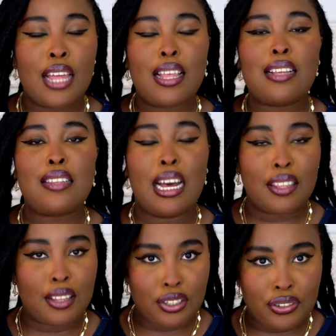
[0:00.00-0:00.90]
there's
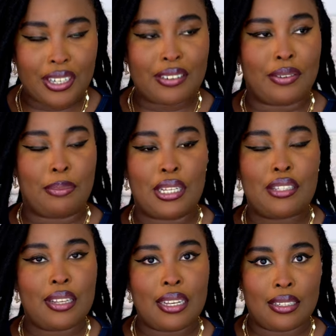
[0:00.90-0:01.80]
nothing that's triggering me
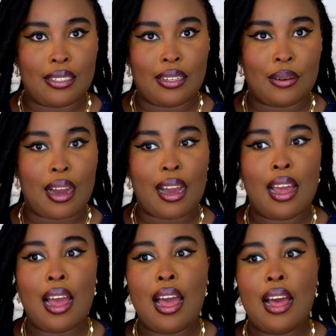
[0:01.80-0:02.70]
to eat, okay?